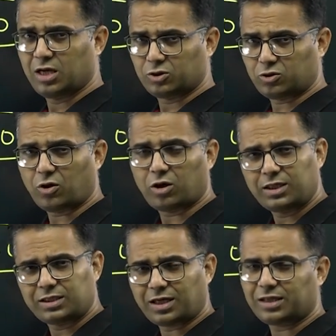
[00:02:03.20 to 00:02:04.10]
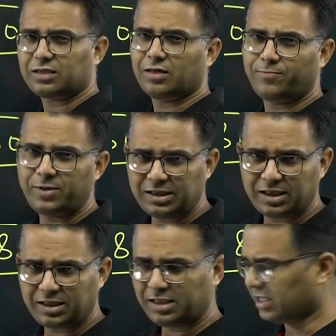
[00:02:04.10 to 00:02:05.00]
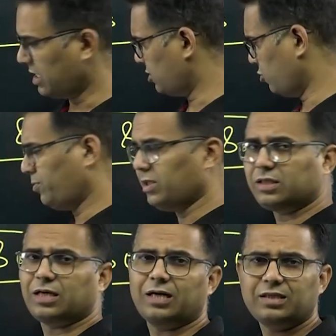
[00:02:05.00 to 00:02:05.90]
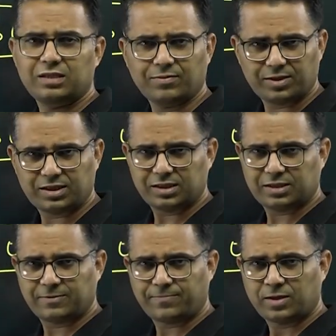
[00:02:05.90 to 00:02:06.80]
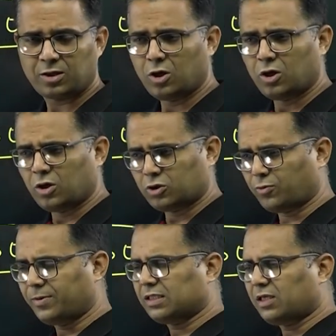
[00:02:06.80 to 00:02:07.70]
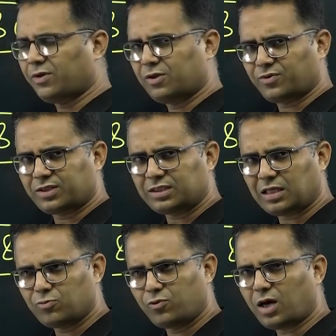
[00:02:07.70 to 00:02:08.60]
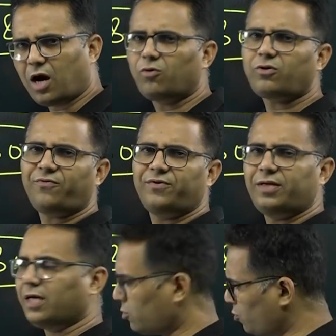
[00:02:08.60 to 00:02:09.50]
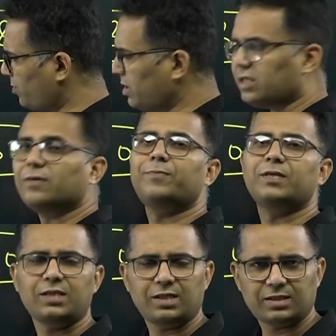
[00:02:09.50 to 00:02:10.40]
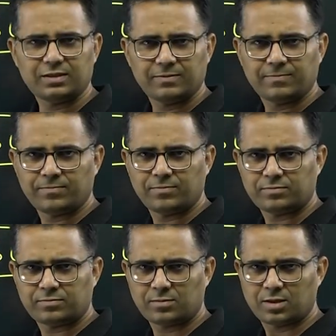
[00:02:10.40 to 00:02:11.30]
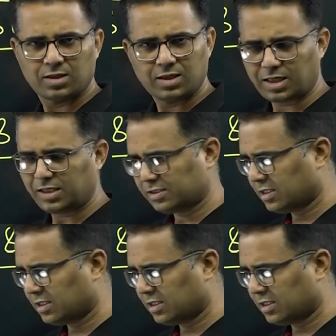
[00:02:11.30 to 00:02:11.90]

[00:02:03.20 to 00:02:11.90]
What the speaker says: So, dollar starts appreciating and rupee starts depreciating. So, basically when investors are moving out of India, rupee depreciates, right.